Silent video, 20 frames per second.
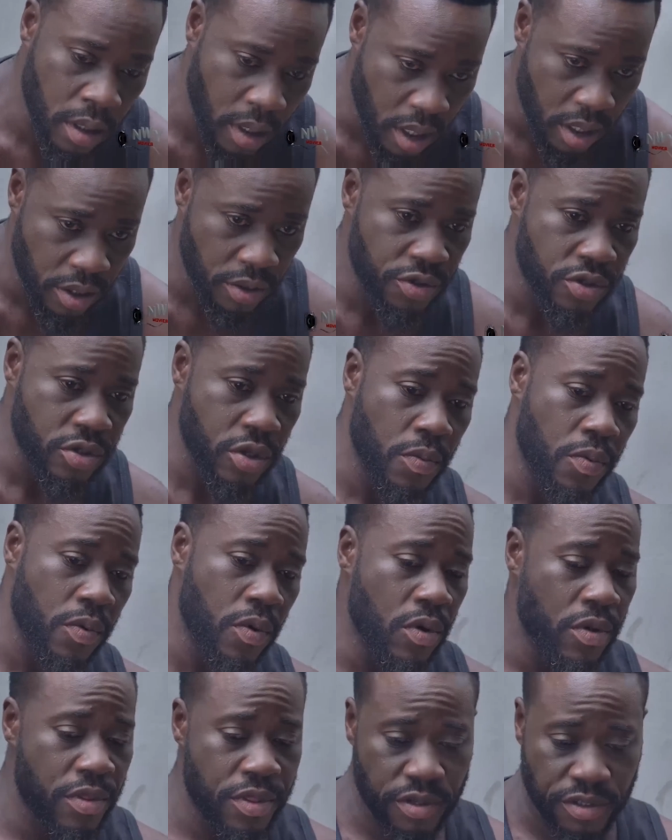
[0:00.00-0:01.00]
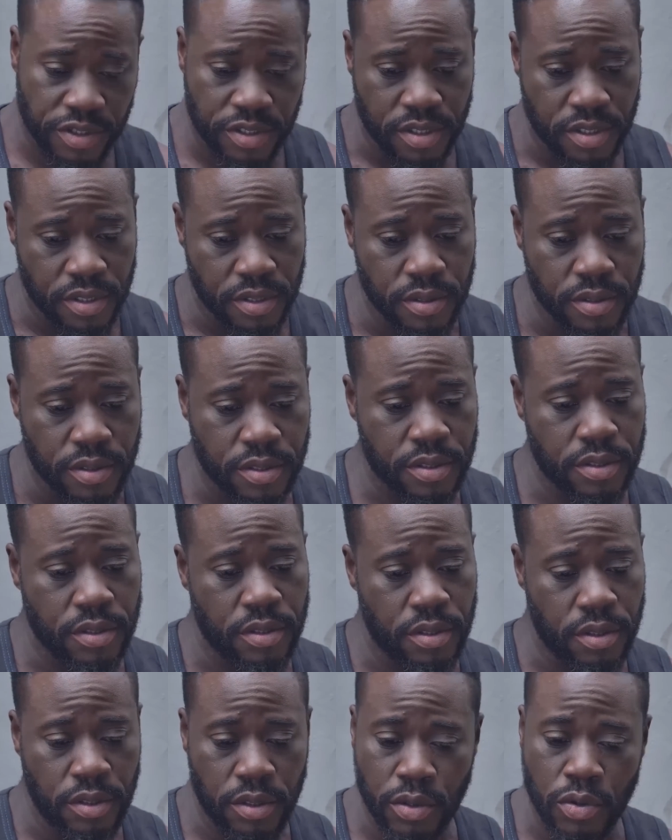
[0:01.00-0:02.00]
Can you stop all these things?
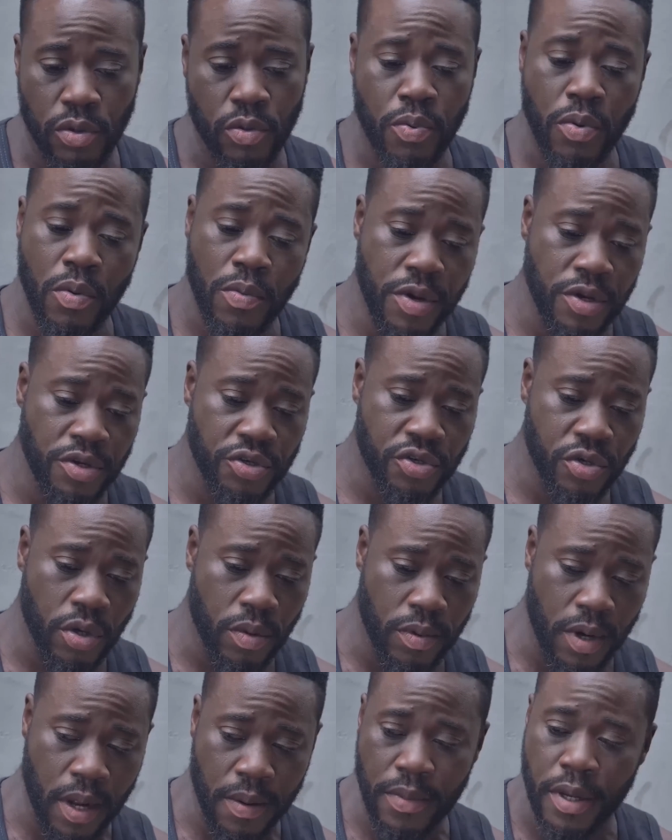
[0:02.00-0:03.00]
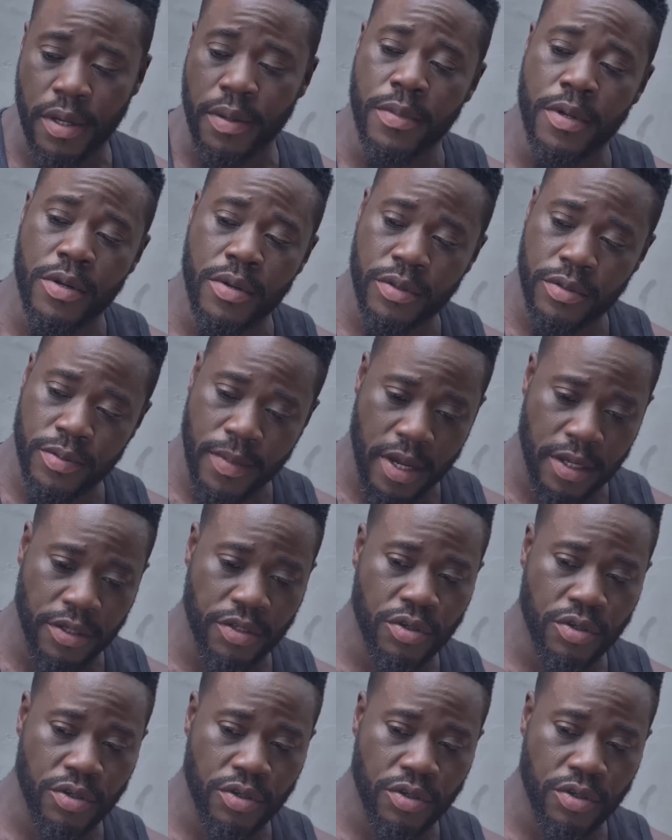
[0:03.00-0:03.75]
You will put me in trouble and make me lose my